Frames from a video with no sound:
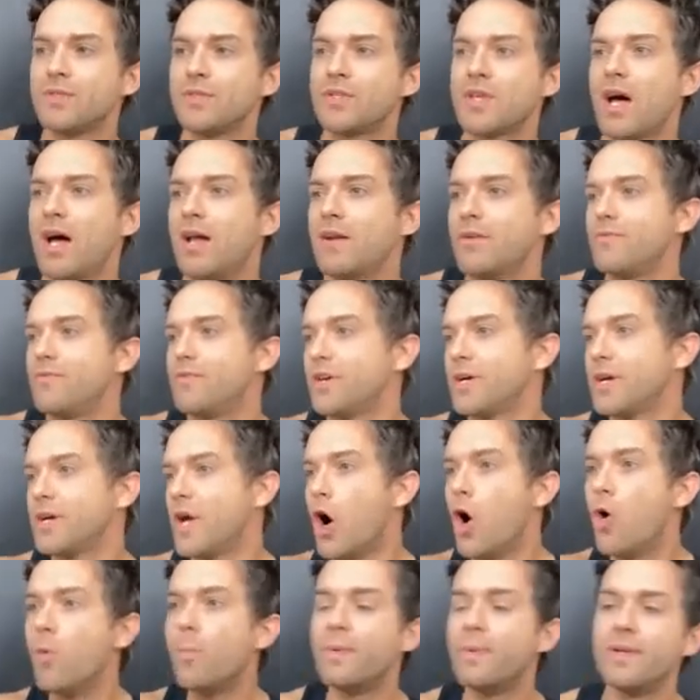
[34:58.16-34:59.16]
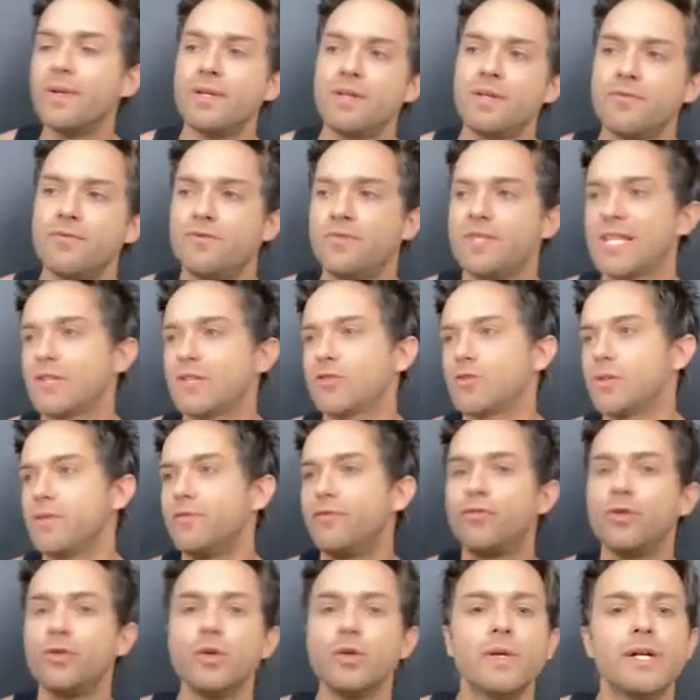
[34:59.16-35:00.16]
kind of very open and sexually
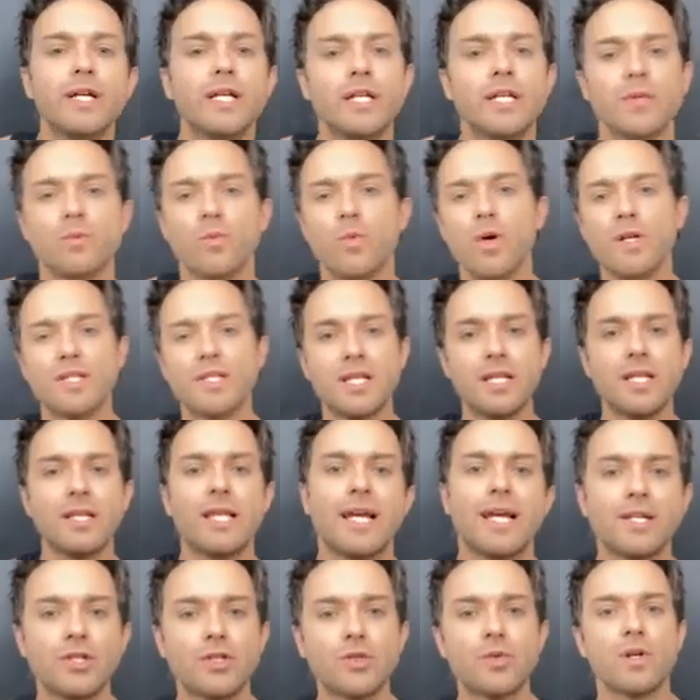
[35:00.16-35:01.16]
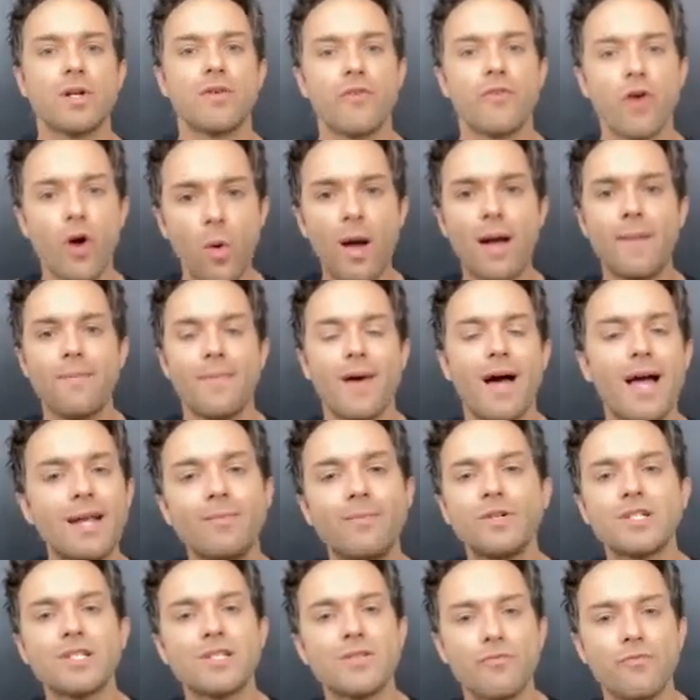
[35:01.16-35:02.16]
fluid and wasn't like sort of, I
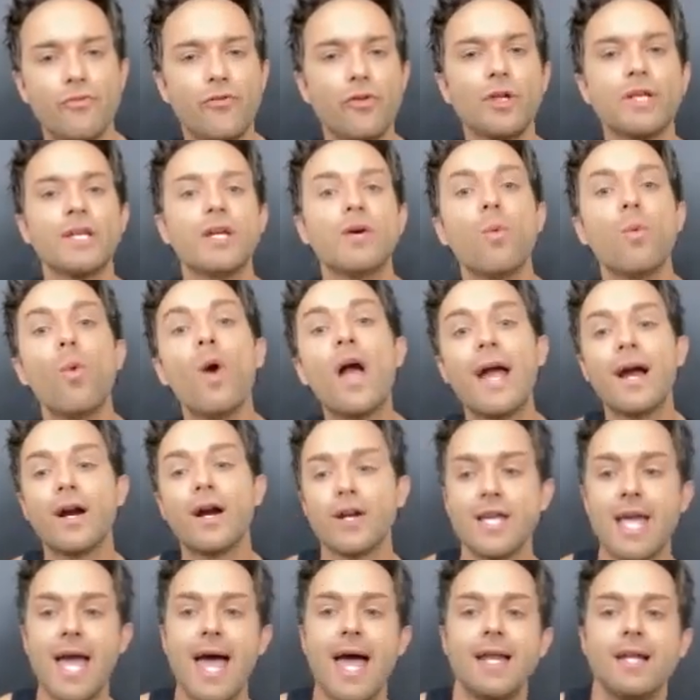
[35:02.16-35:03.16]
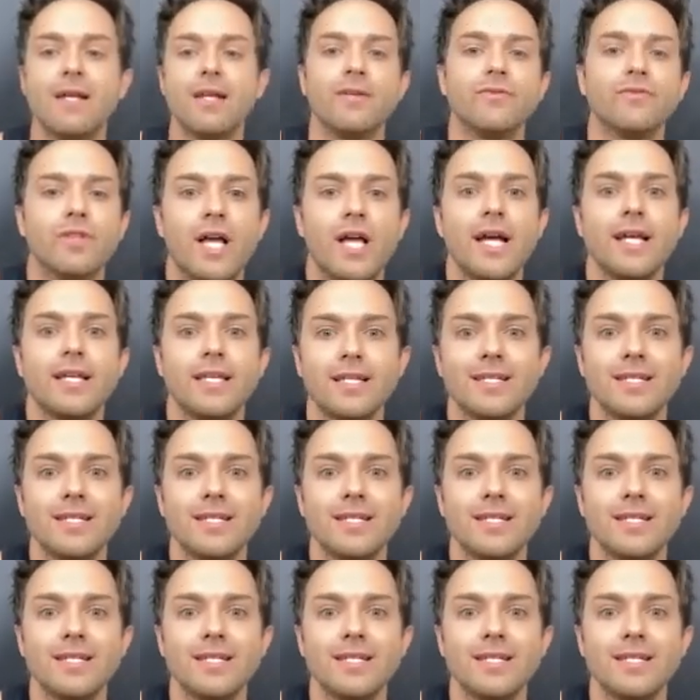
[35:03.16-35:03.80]
wasn't fully aware yet of like